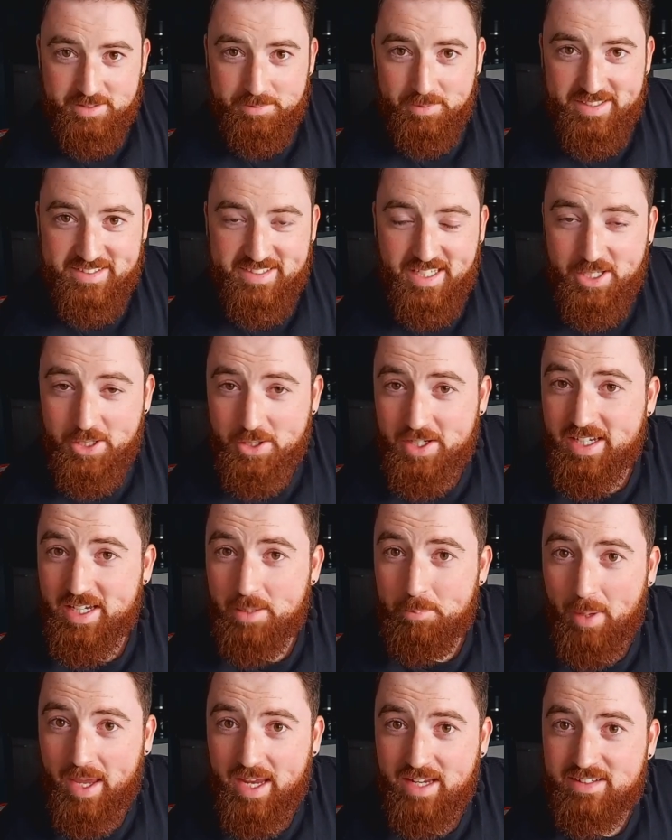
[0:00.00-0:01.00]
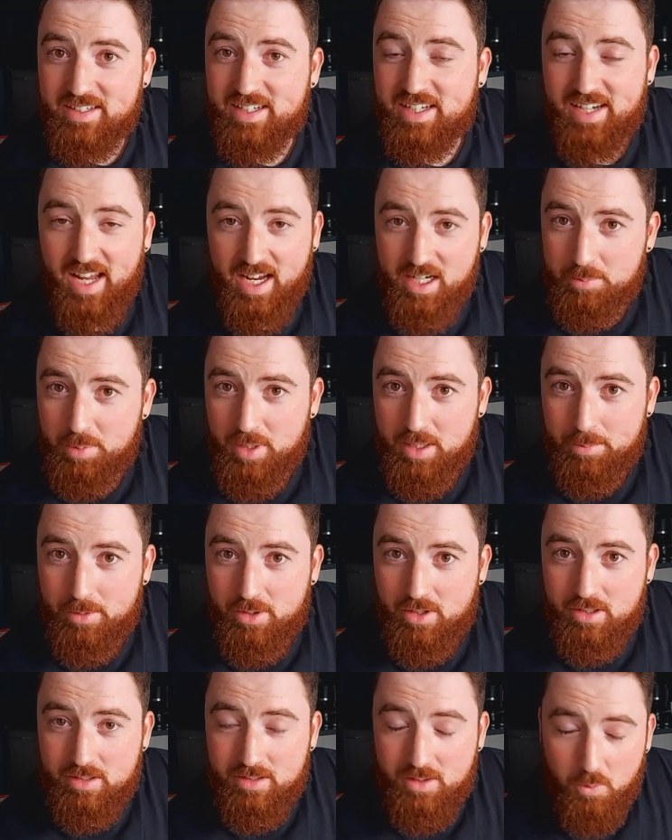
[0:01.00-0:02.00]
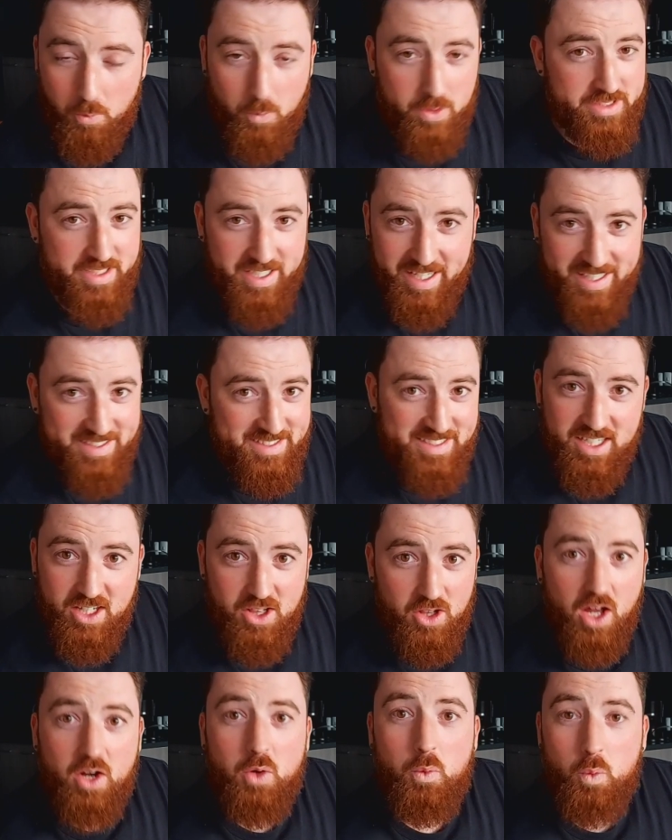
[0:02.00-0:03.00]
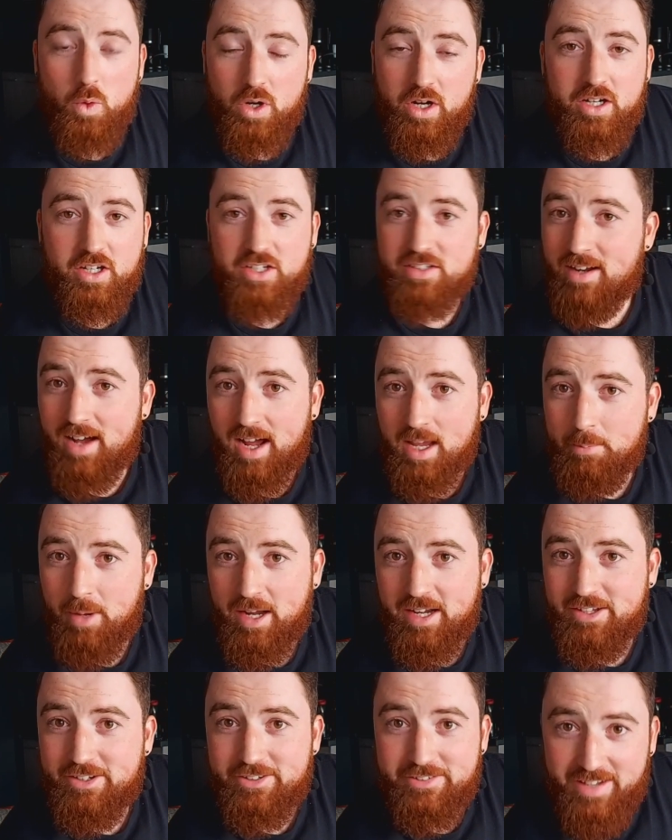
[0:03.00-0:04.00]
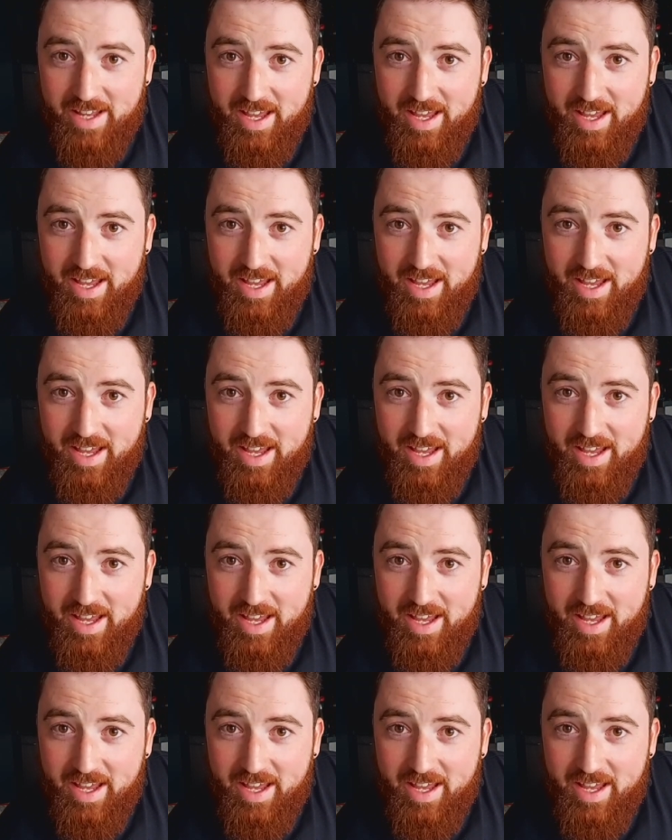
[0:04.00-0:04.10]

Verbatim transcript: This means that you can get paid to connect people, which isn't a lot of work or time out of your